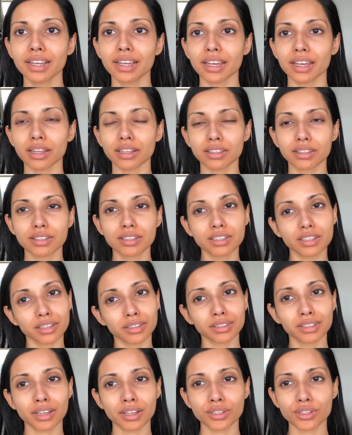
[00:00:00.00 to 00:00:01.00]
it still
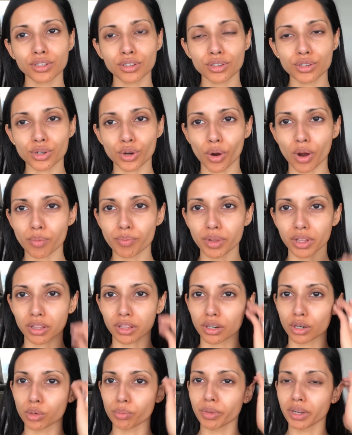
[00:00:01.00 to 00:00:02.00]
tends to show up a
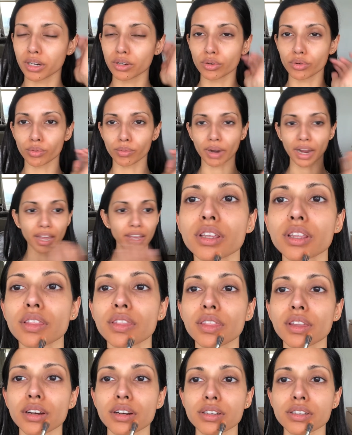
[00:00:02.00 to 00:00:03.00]
little bit gray.
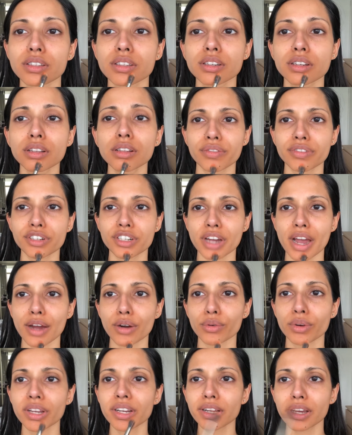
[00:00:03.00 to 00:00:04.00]
There's still
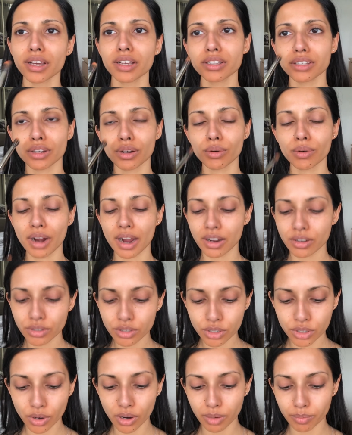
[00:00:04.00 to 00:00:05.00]
shadowiness around,
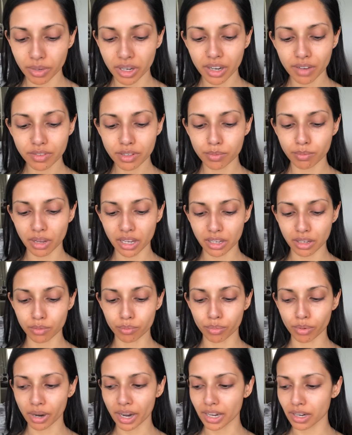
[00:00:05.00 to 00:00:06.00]
so I'm gonna have to make it
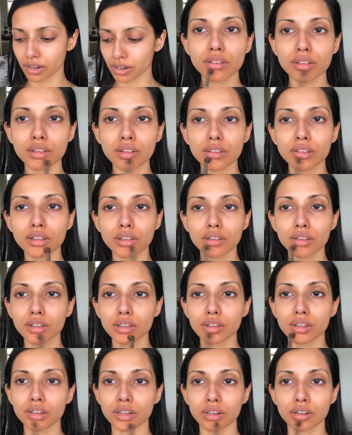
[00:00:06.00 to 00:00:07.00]
brighter.
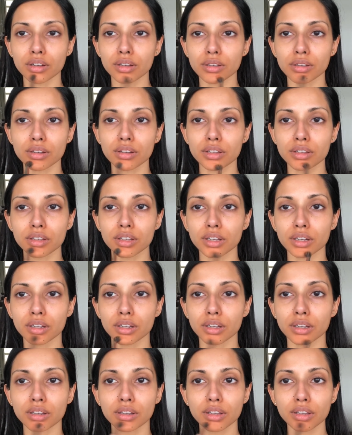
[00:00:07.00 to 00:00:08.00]
So I'm just
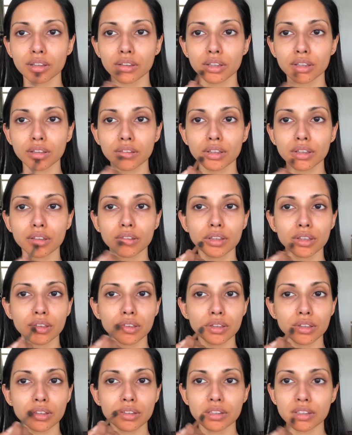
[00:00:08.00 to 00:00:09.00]
gonna
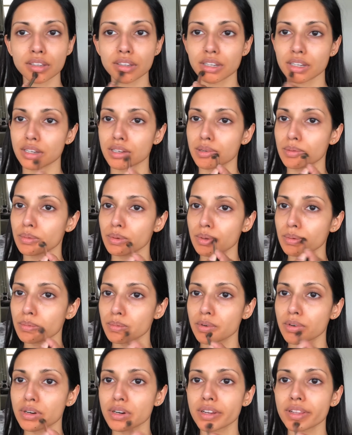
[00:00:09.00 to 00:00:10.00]
take a bit
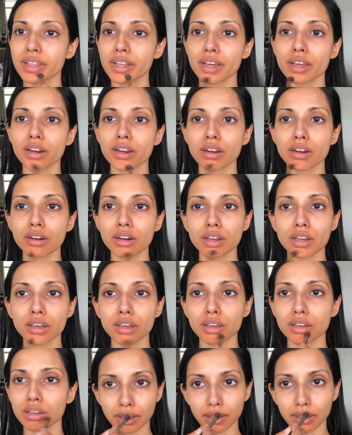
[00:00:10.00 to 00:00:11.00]
more in that area,